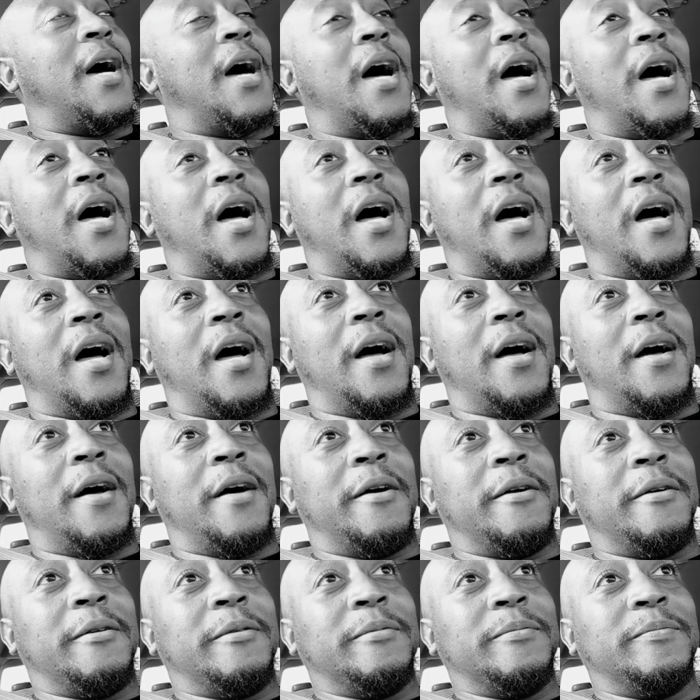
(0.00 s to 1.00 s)

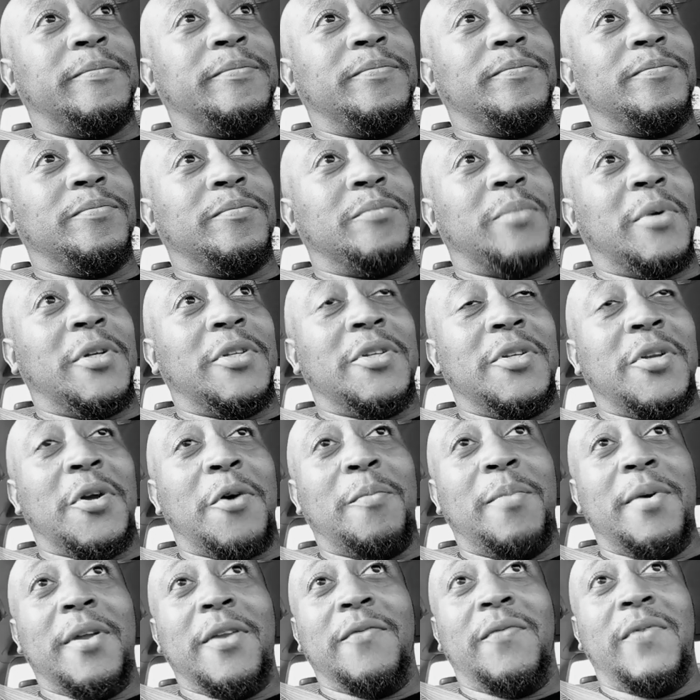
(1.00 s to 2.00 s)
But, you
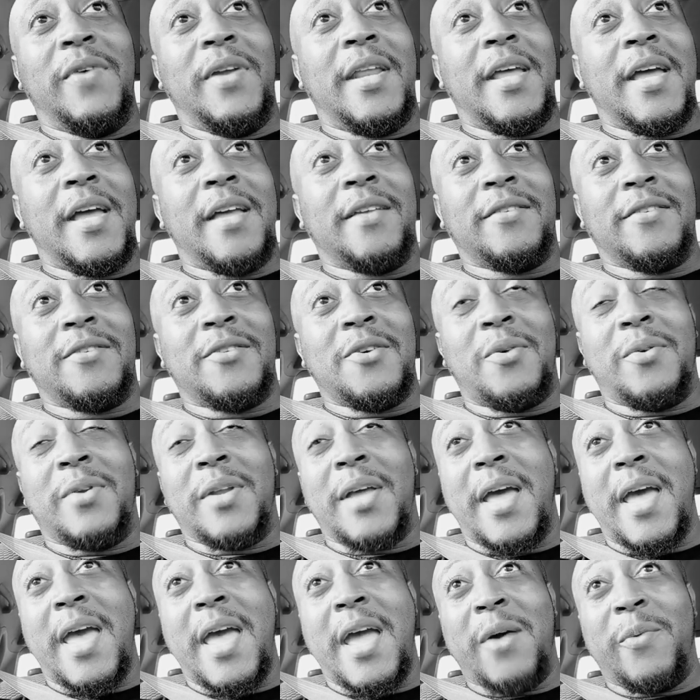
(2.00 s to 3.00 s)
know, Benavidez has
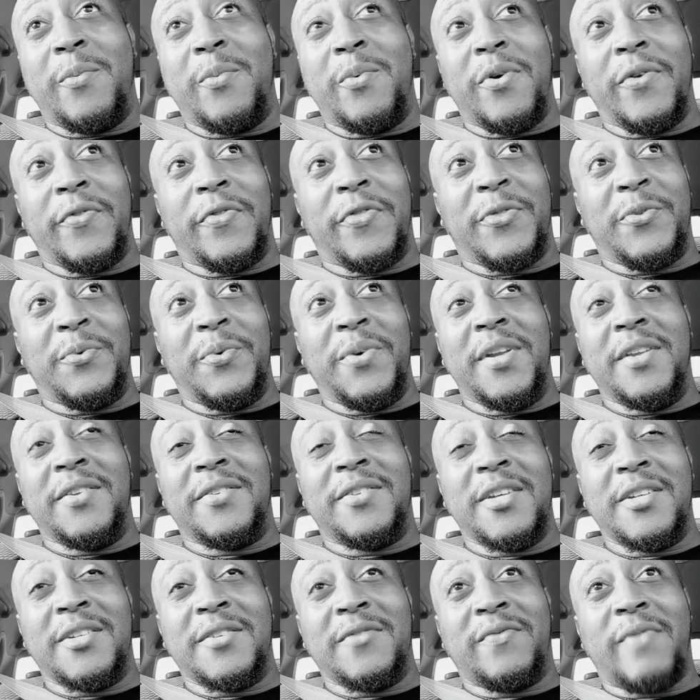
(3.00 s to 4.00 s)
only had, what, 3
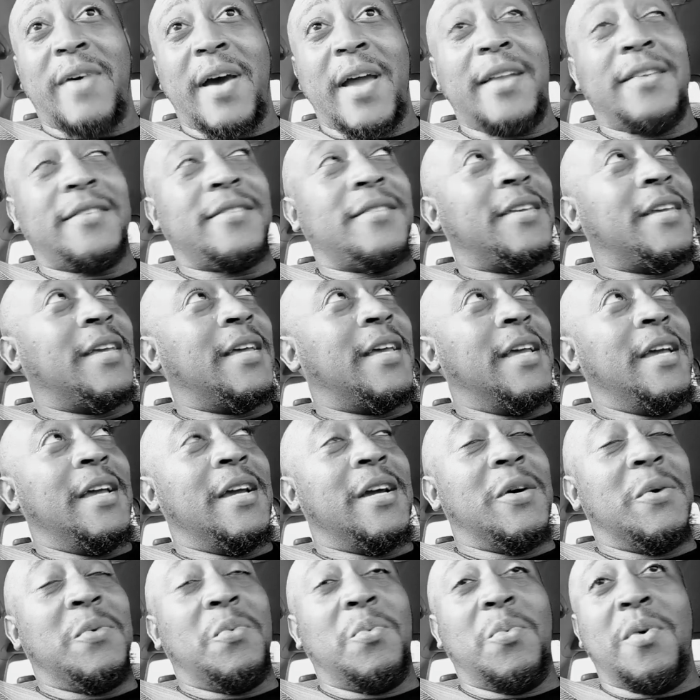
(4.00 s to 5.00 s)
decision fights.
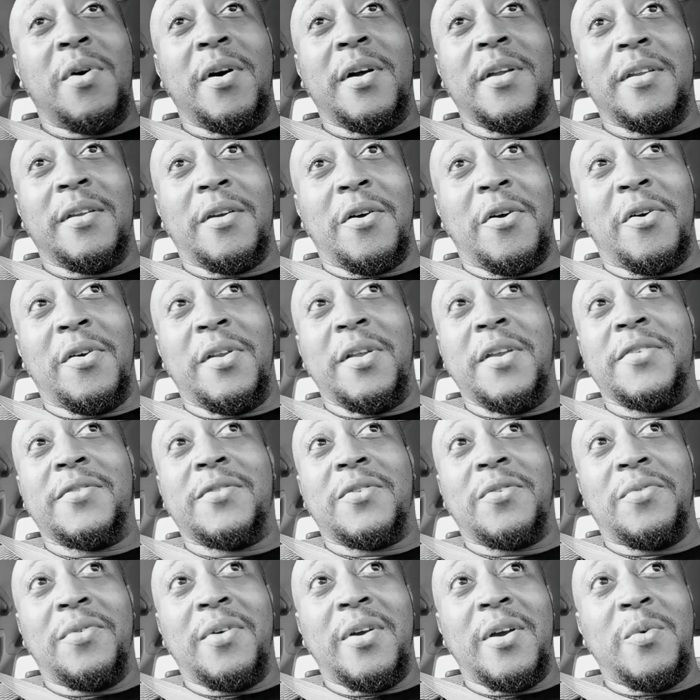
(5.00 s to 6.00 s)
One early in
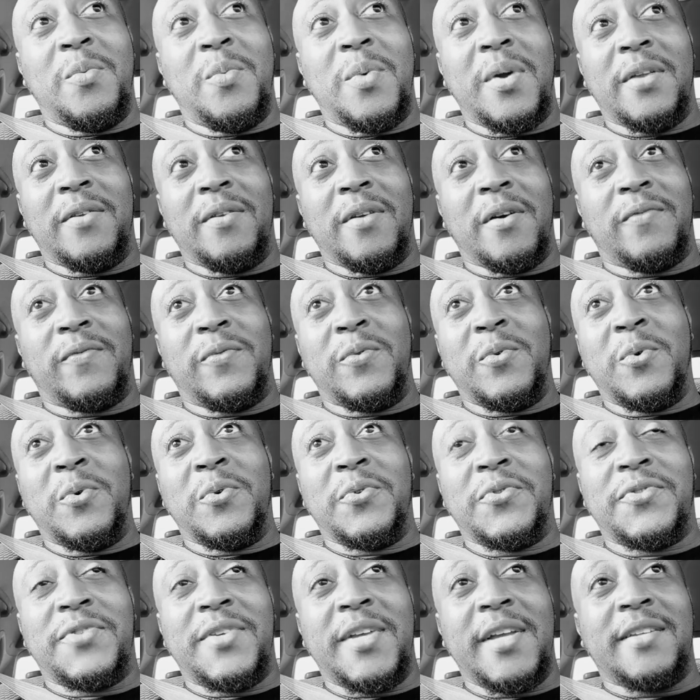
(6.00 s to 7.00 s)
his career went a
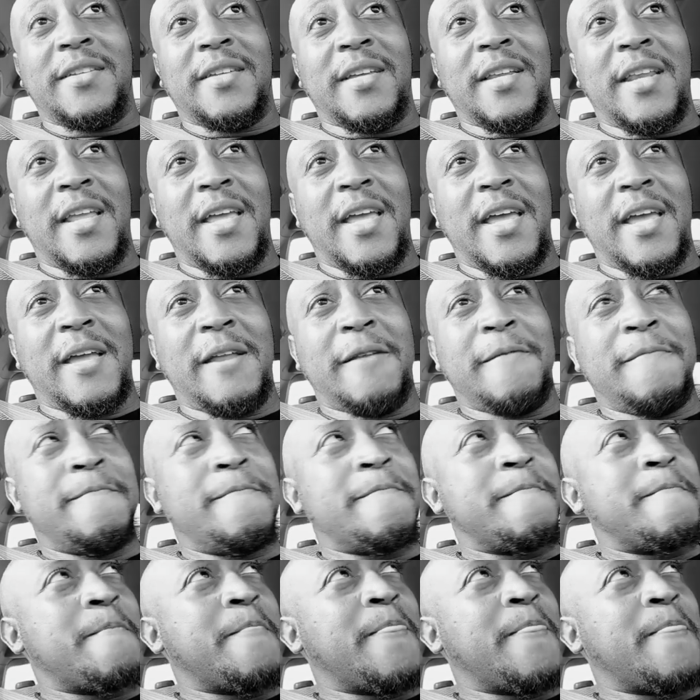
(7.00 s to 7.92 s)
full 6, and then